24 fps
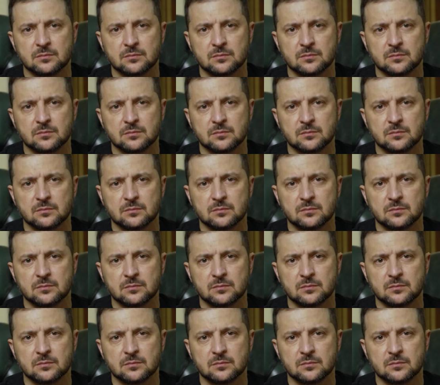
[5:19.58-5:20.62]

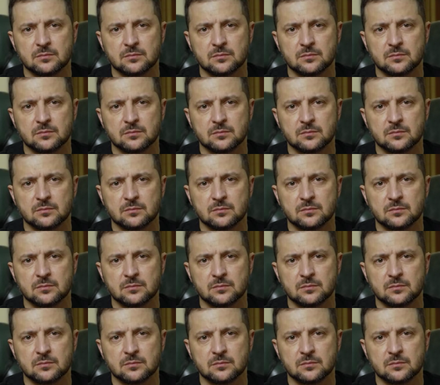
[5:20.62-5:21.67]

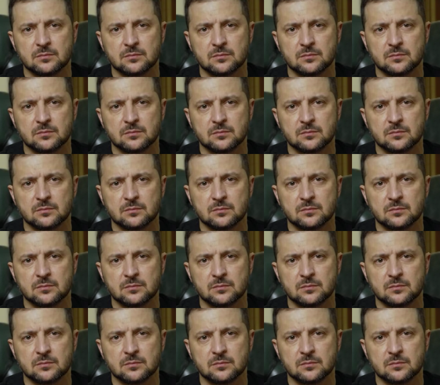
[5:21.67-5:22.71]

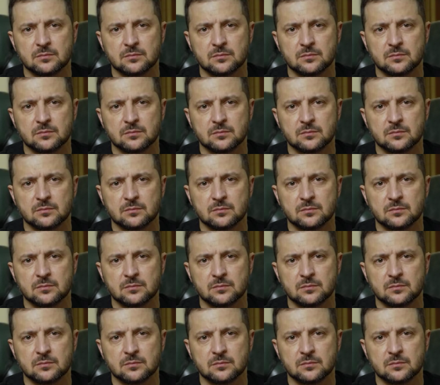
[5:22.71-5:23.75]

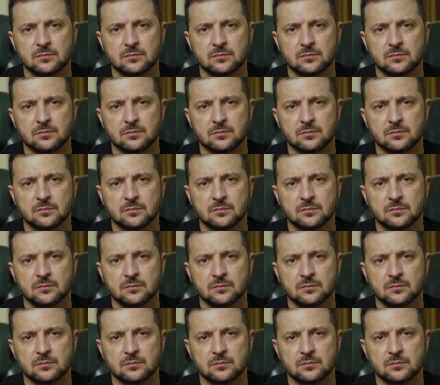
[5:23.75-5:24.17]
This is a still picture; no speech is visible.